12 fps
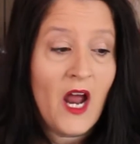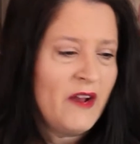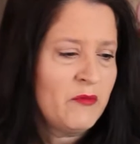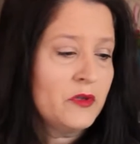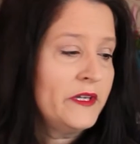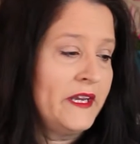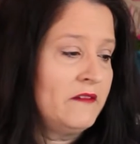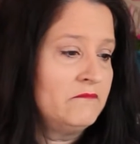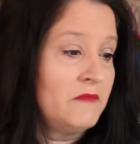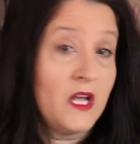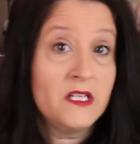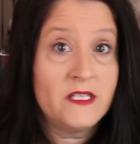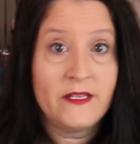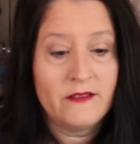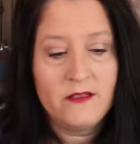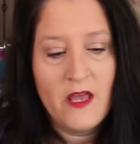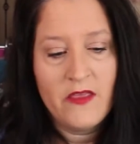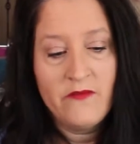I really am not sick
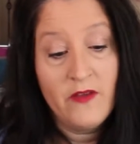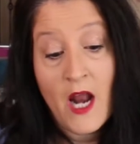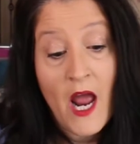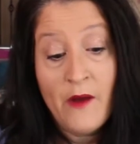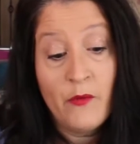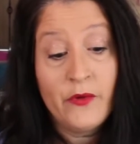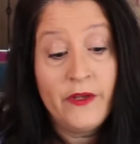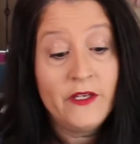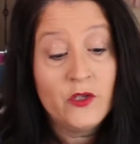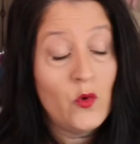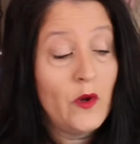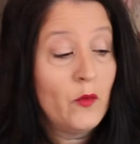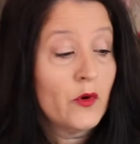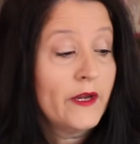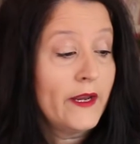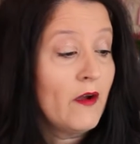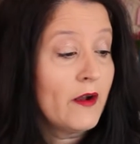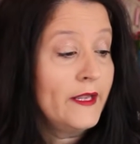to death of it. I really enjoy
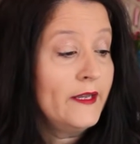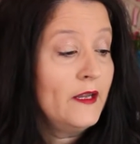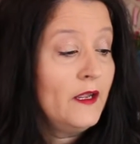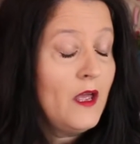working on it.